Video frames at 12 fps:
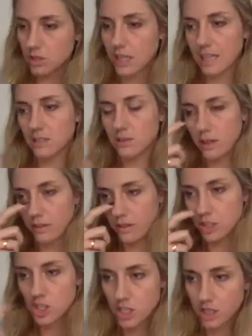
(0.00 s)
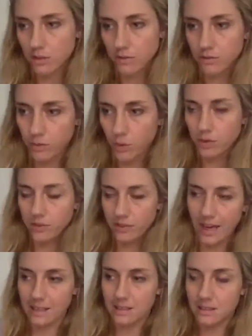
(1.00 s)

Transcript: get together and cheer for that.